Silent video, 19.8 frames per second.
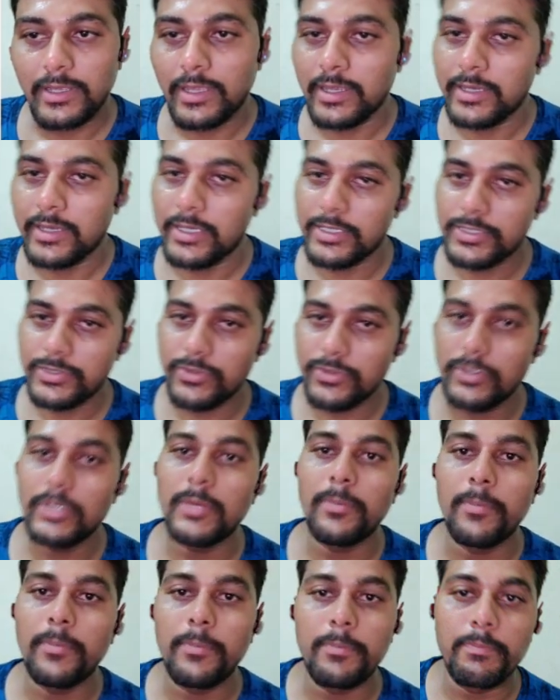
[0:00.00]
Understood?
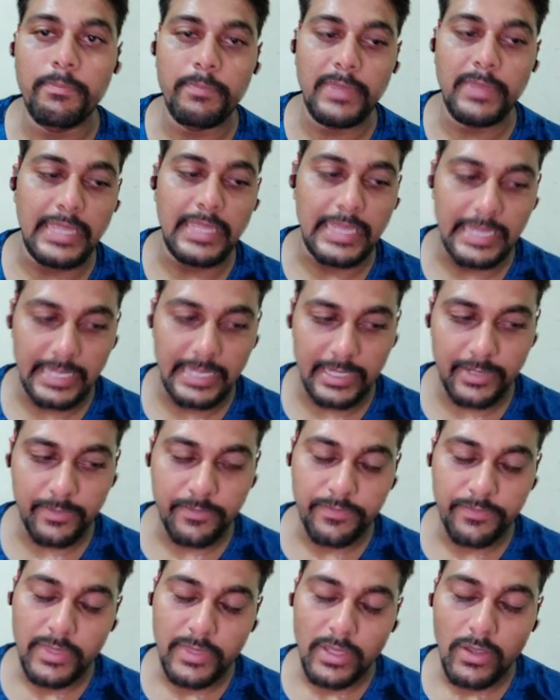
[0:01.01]
Peahen
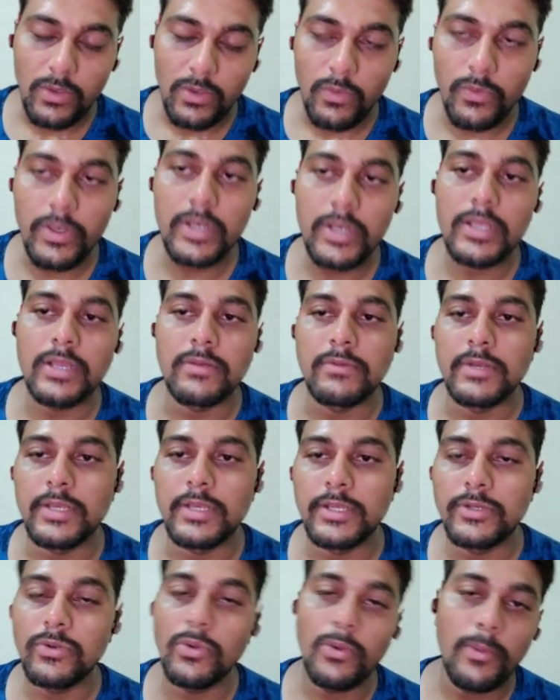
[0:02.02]
will convert
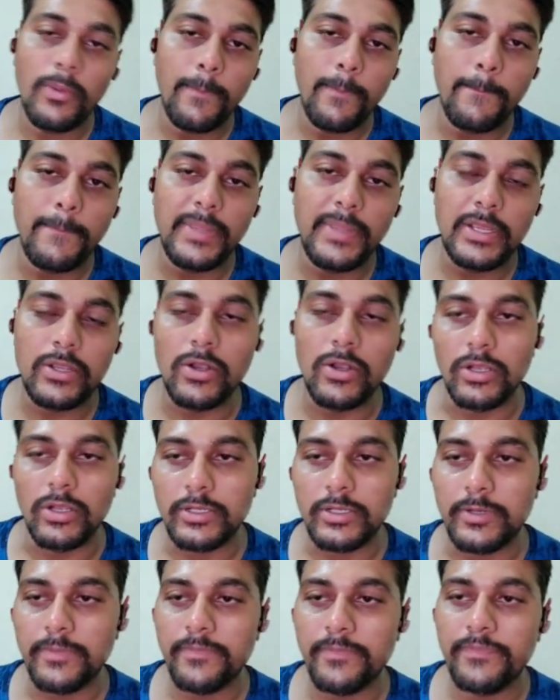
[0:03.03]
into
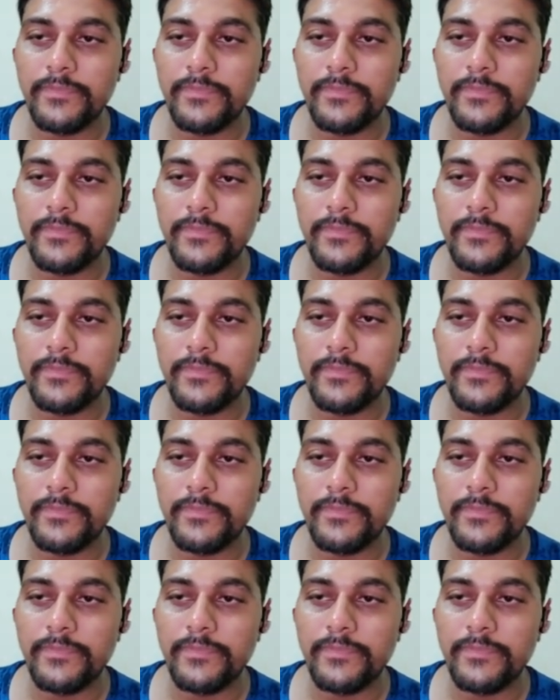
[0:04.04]
peacock.